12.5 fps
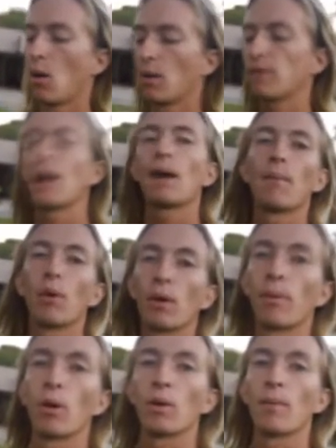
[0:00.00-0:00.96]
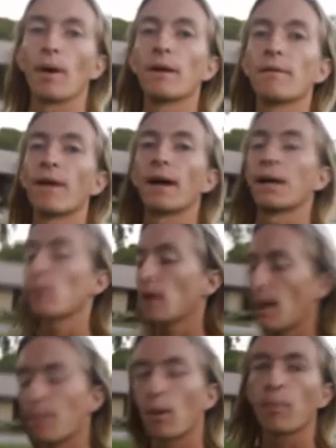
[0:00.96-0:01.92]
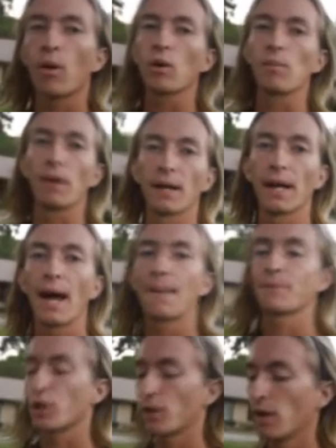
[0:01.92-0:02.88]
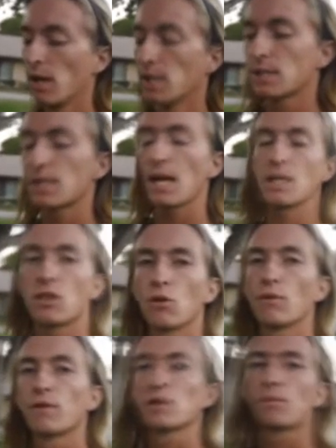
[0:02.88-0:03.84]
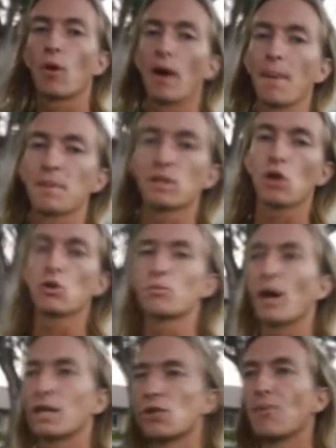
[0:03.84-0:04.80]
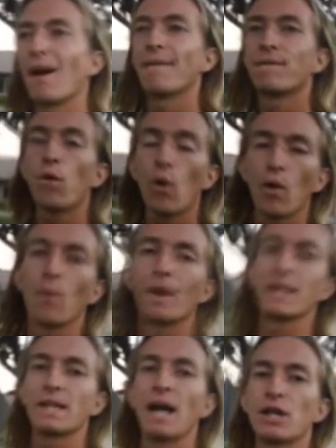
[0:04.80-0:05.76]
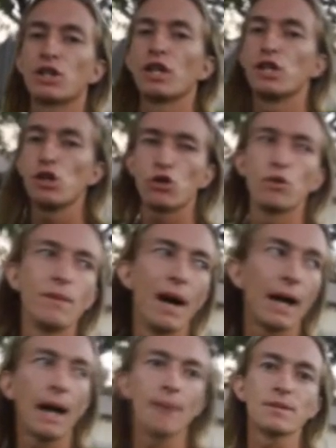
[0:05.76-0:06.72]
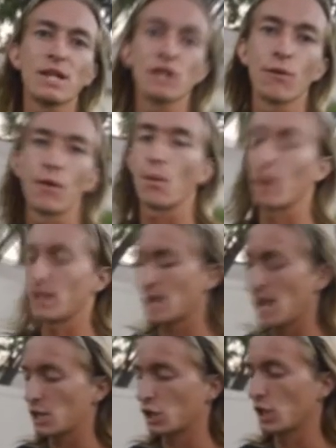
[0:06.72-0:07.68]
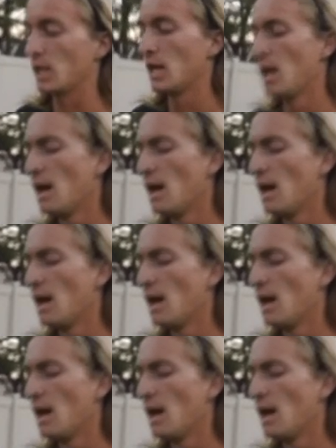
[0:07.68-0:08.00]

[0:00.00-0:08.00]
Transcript: We've got more Pokemon to find. We got more Pokemon to capture. Stay tuned for some more episodes brought to you by For the Win Itachi at youtube.com slash For the Win Itachi.